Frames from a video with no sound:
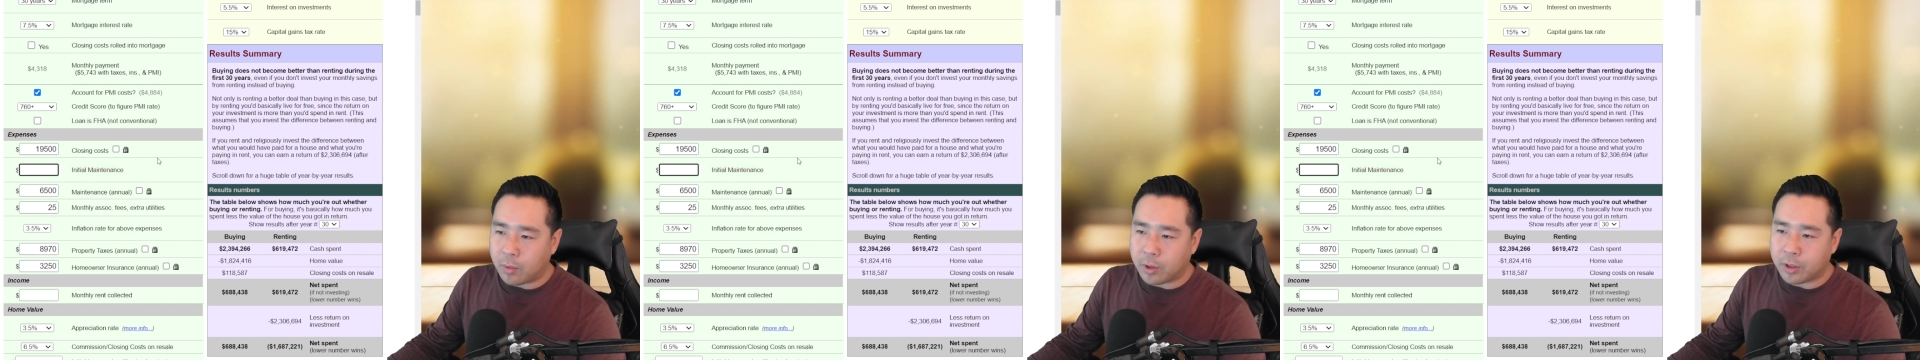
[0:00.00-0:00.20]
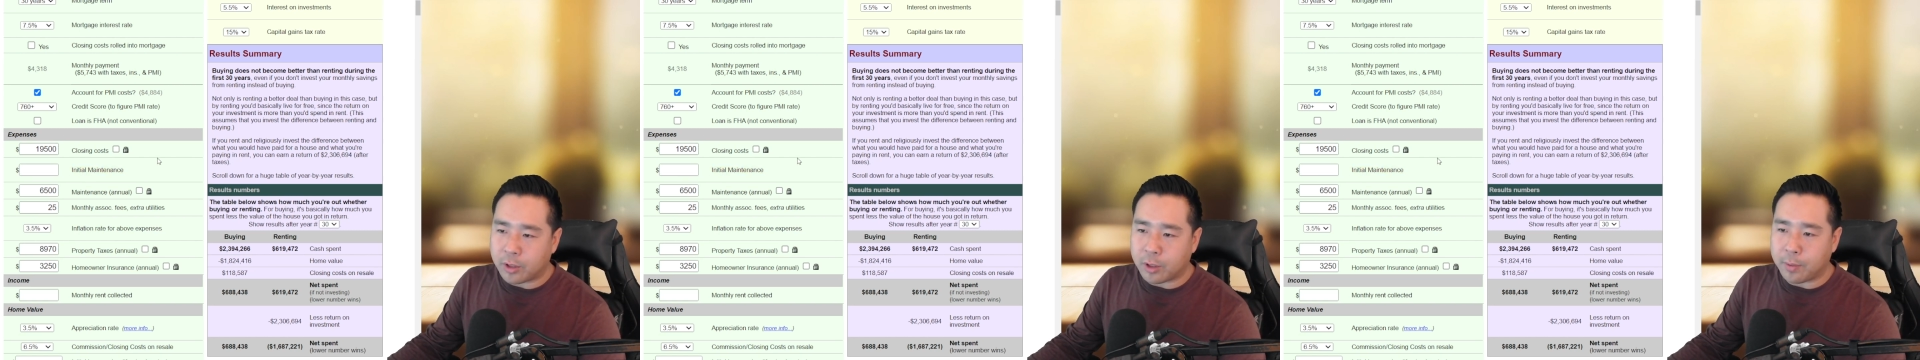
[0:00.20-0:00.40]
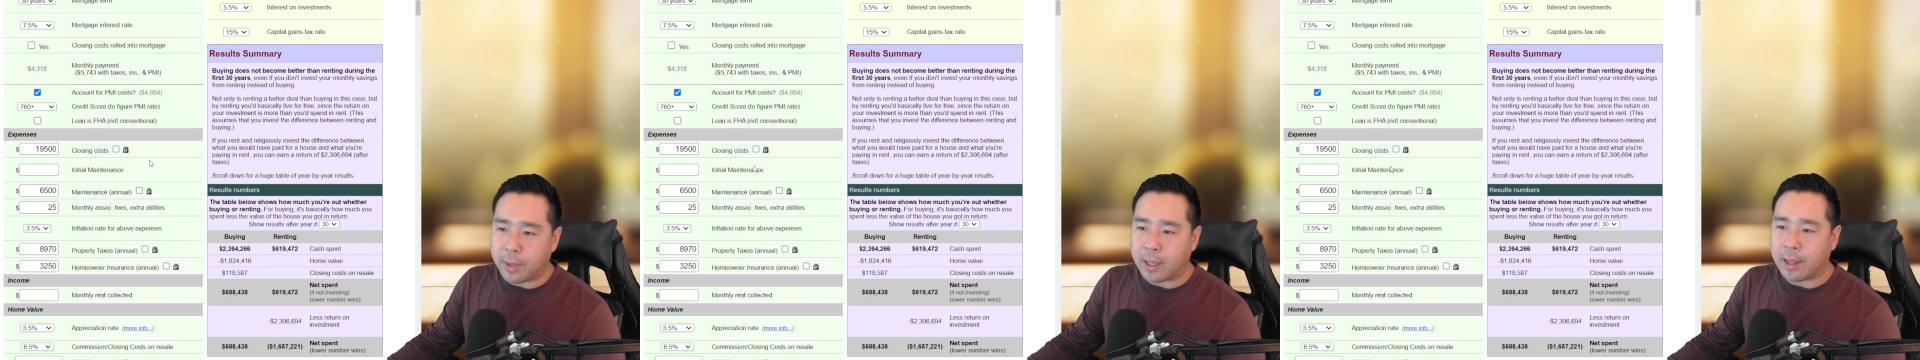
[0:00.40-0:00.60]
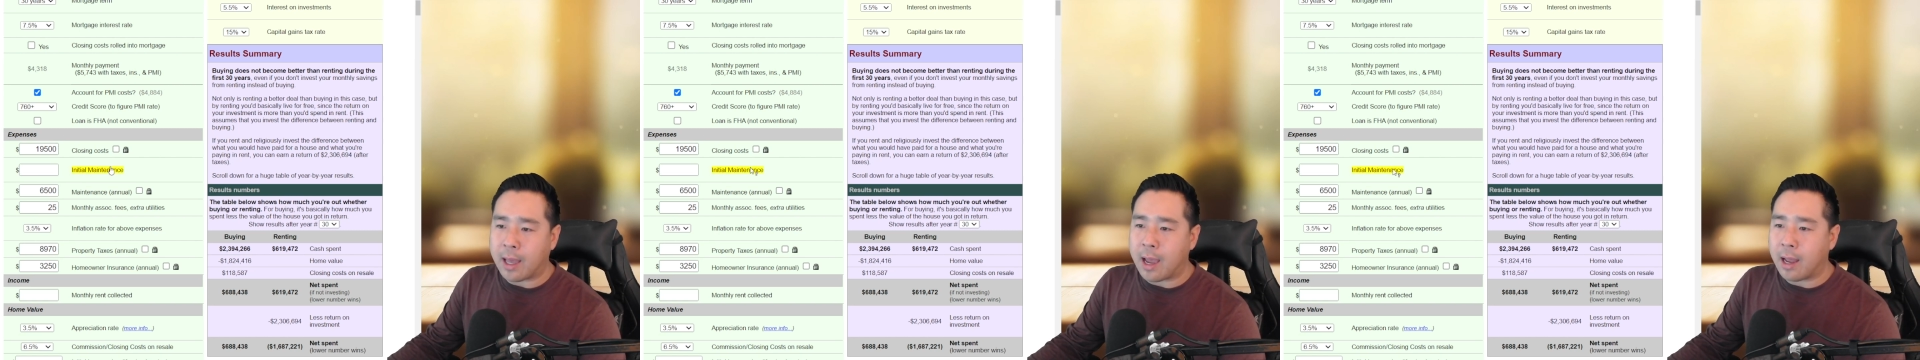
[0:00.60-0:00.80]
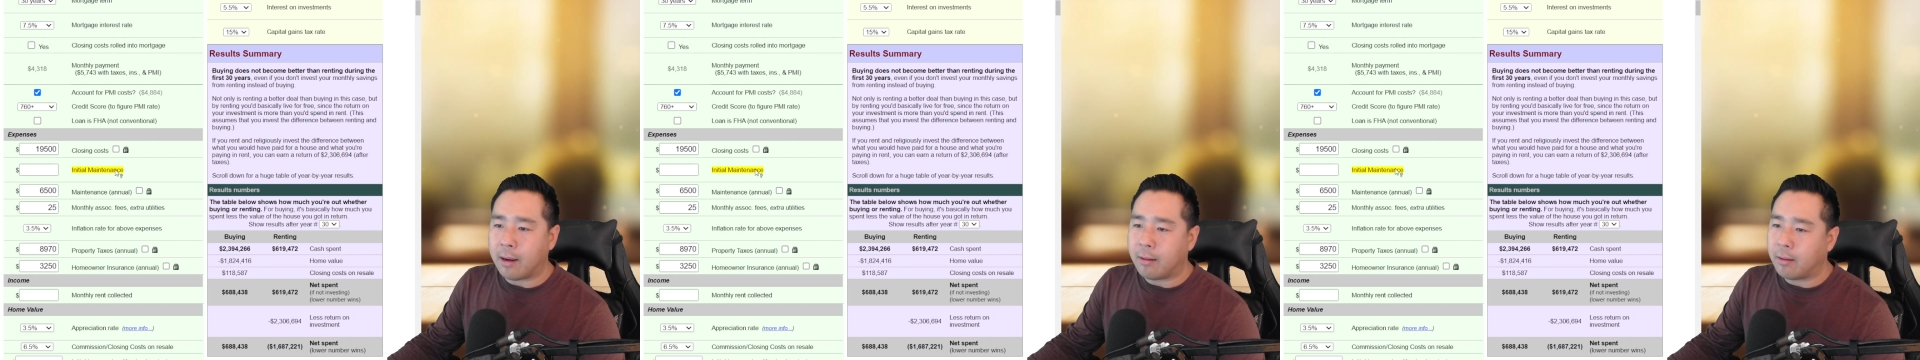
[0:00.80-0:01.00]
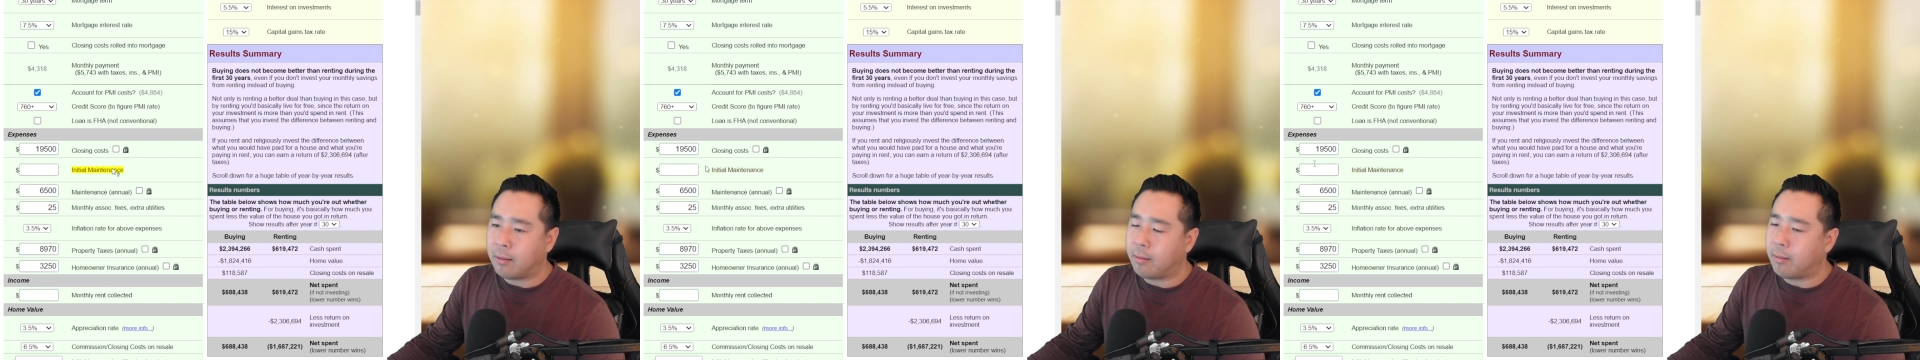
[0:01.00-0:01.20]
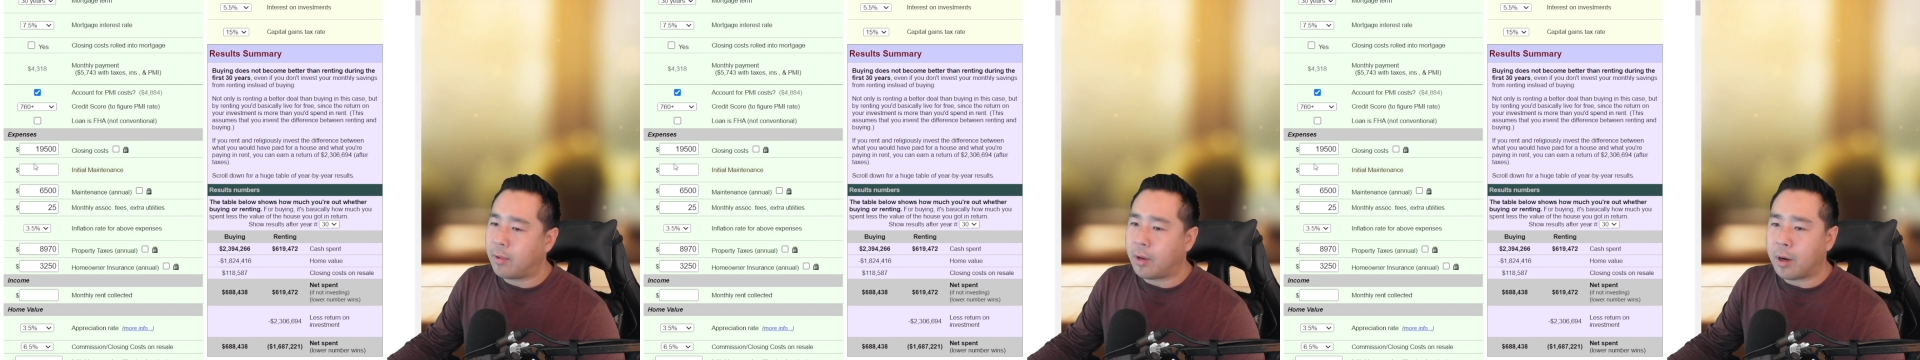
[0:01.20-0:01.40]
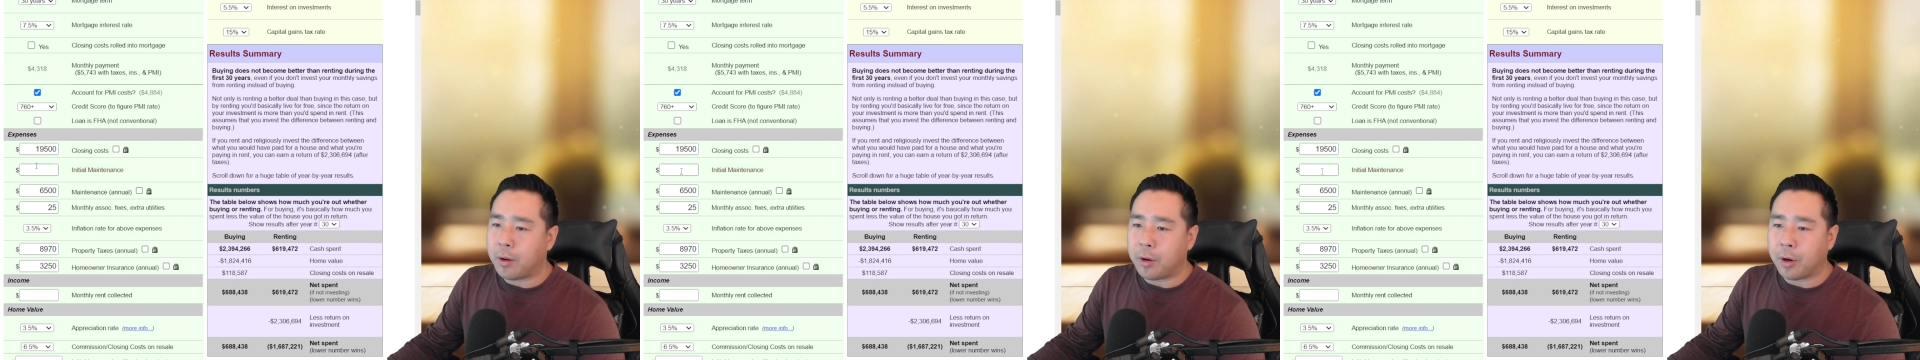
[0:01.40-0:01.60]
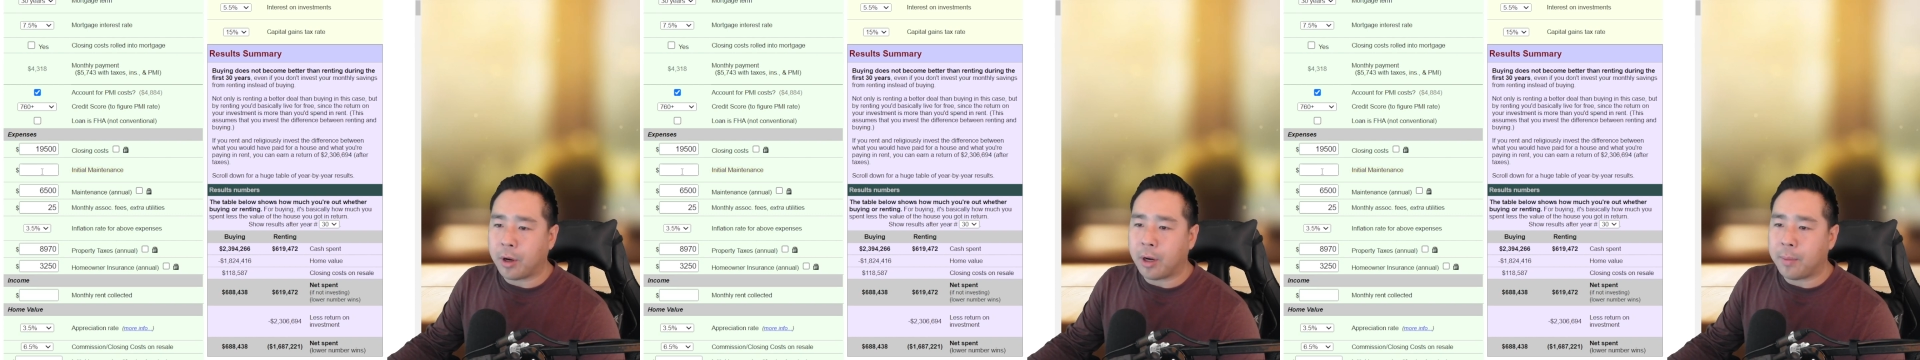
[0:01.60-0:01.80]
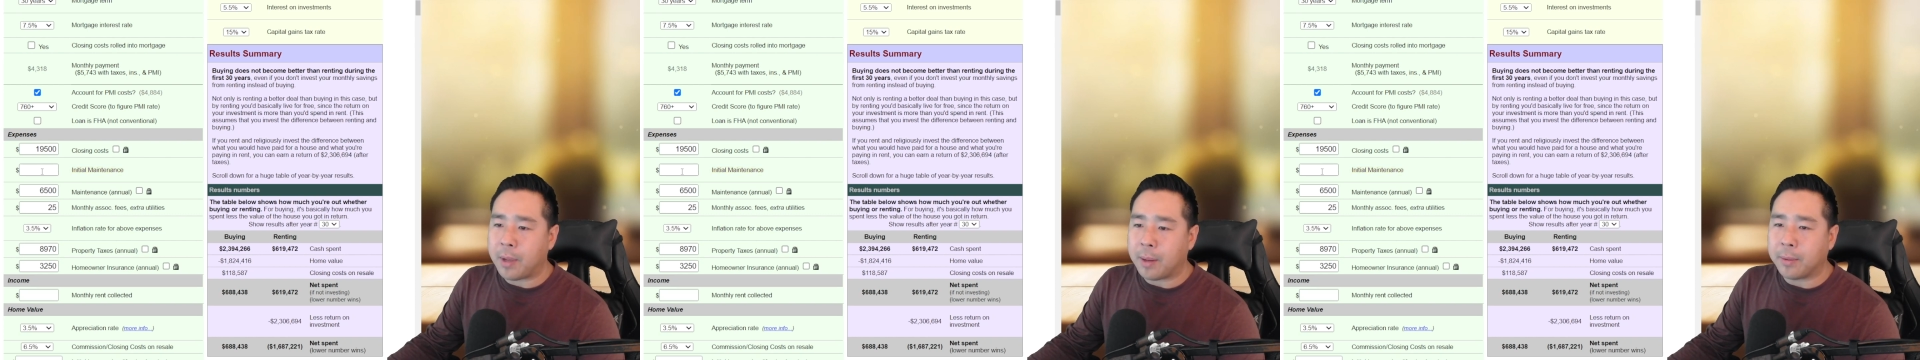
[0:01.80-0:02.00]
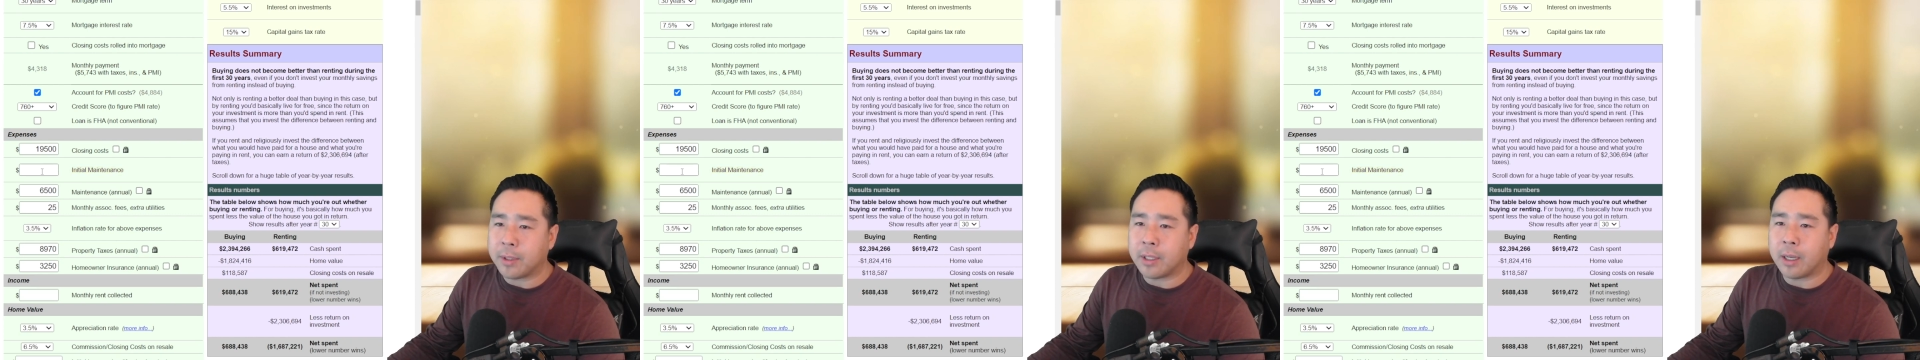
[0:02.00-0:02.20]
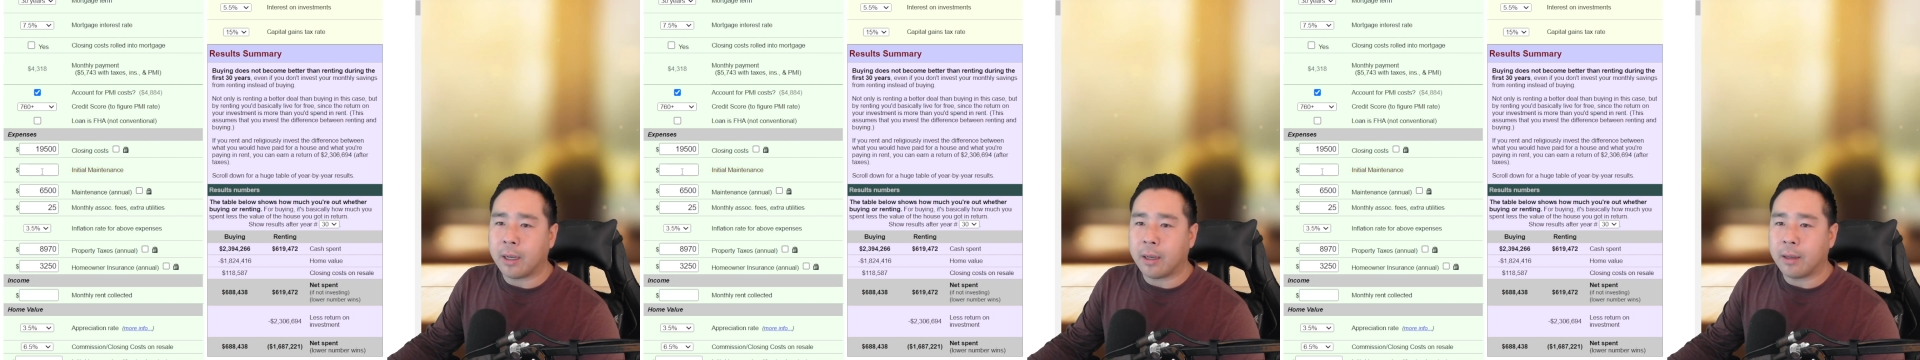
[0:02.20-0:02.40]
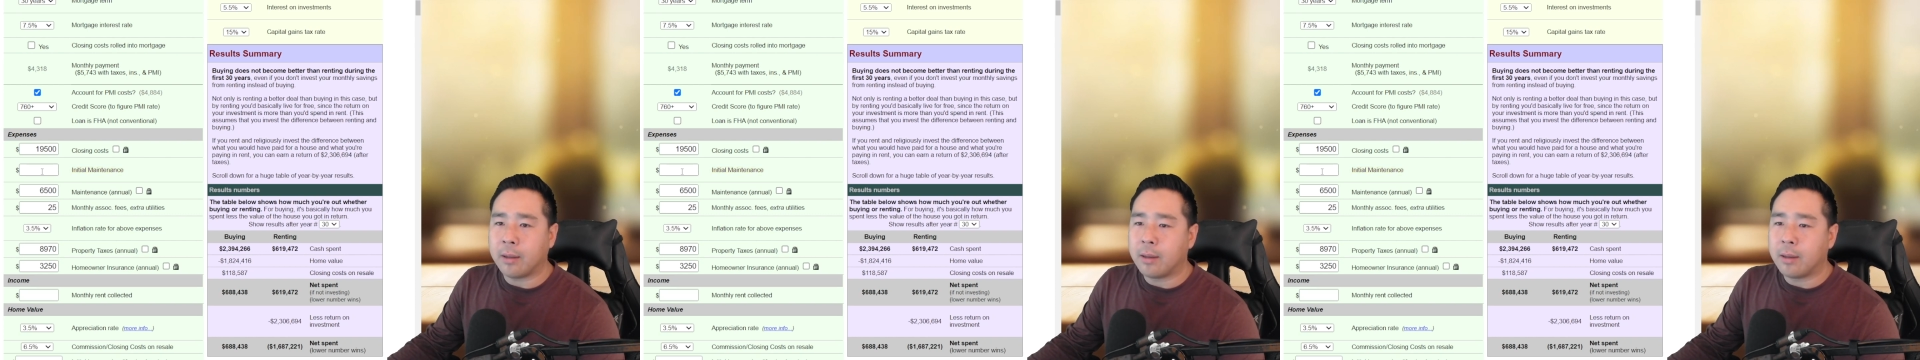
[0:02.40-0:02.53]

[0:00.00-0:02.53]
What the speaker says: We're assuming that, you're going to be able to